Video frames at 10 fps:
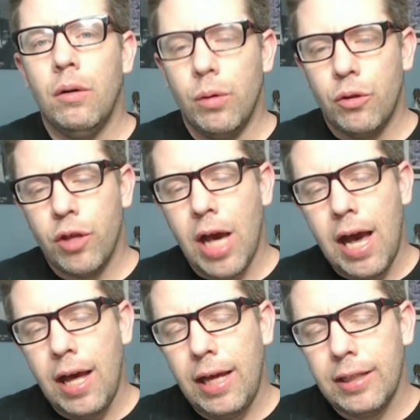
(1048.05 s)
With
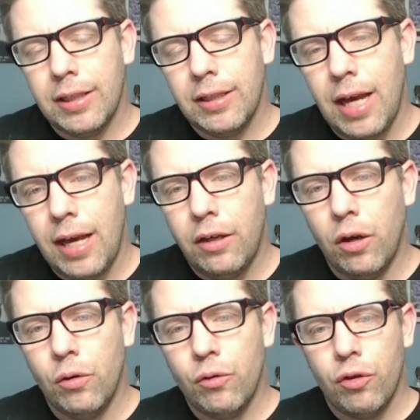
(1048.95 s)
Shah as his head
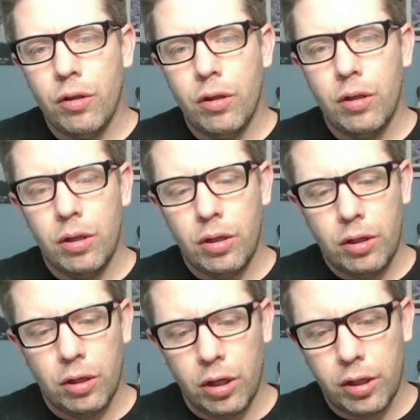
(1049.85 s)
coach,
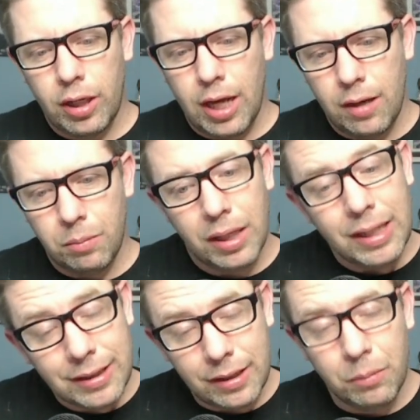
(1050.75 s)
Clark kind of
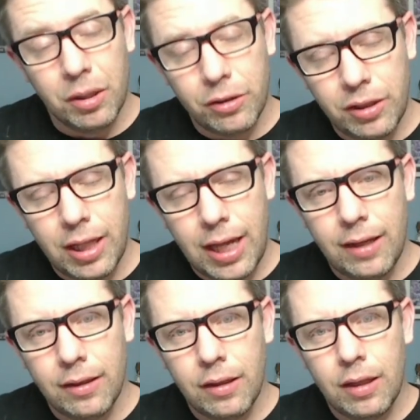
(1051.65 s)
plays similar to
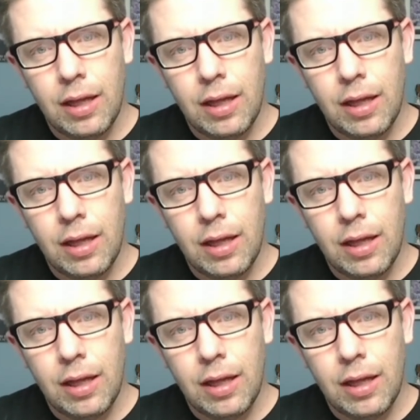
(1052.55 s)
that.